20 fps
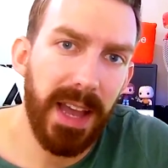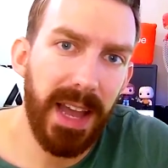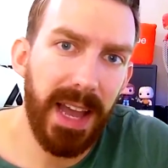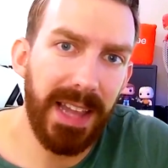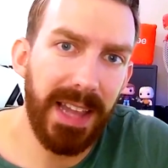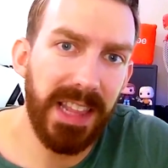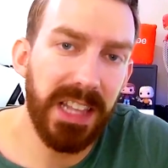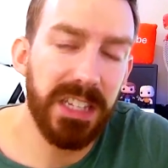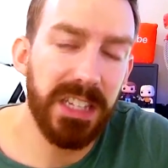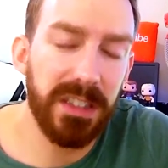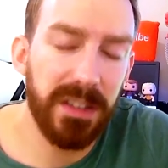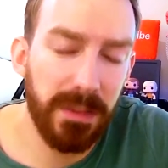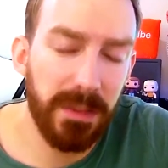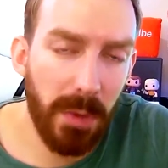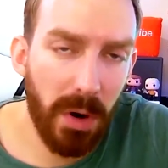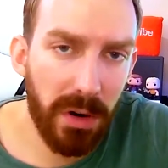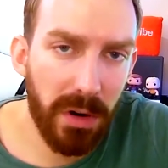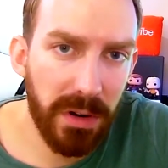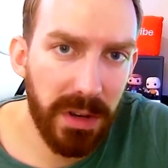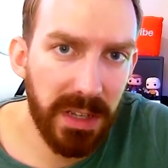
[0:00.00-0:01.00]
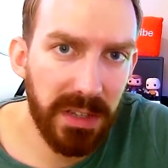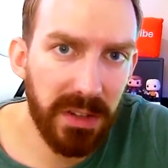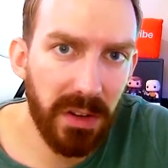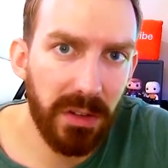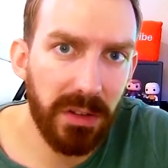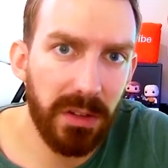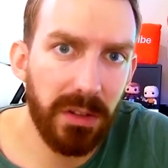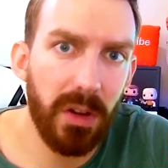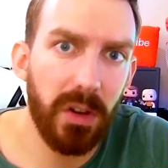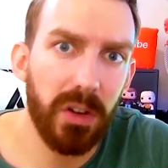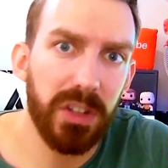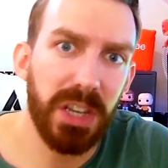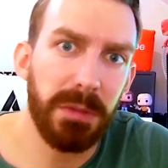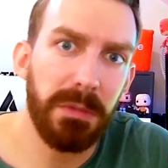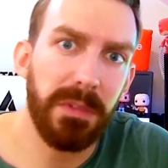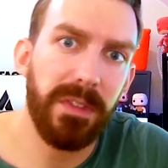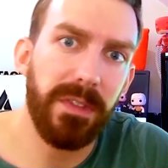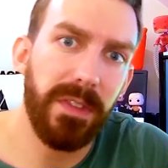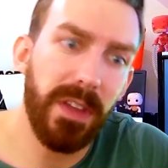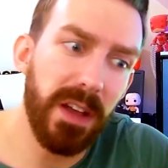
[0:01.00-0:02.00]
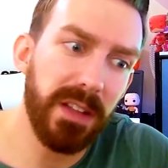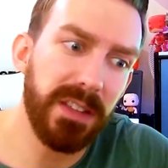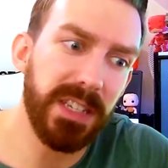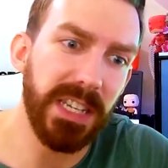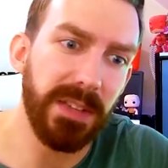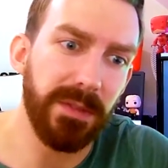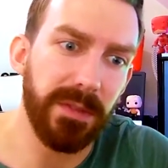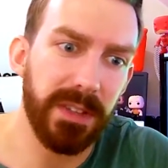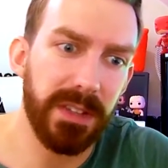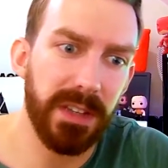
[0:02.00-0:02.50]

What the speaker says: And Legends of Tomorrow is on October 13th.